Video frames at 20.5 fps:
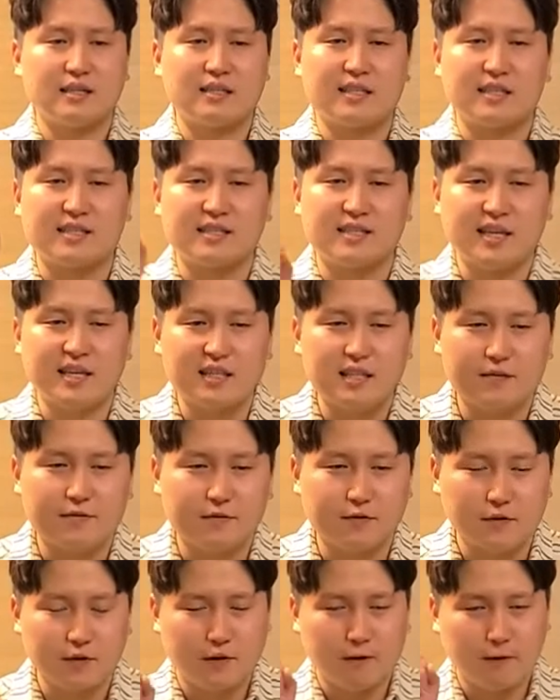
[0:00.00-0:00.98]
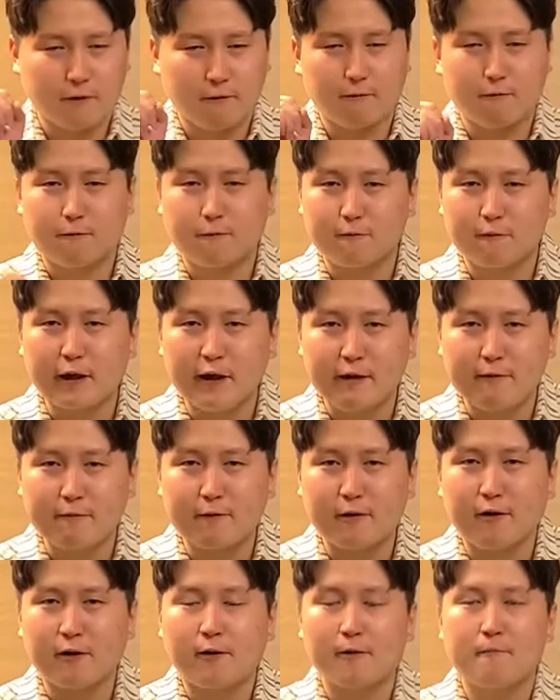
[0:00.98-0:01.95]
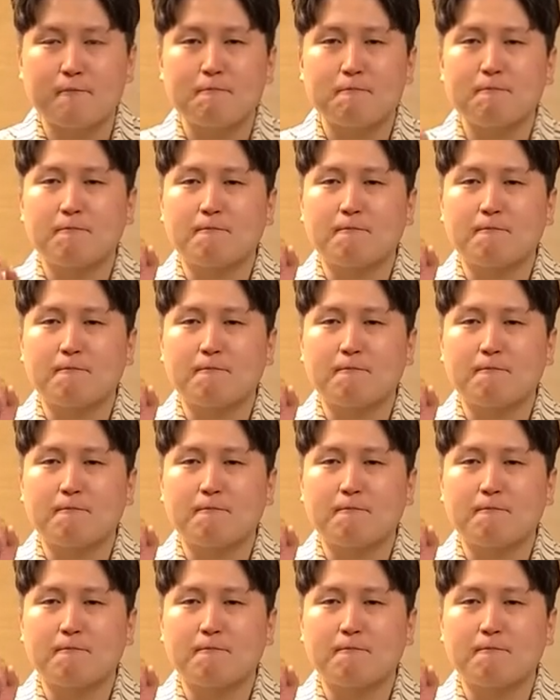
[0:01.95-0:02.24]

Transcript: distinctive flavor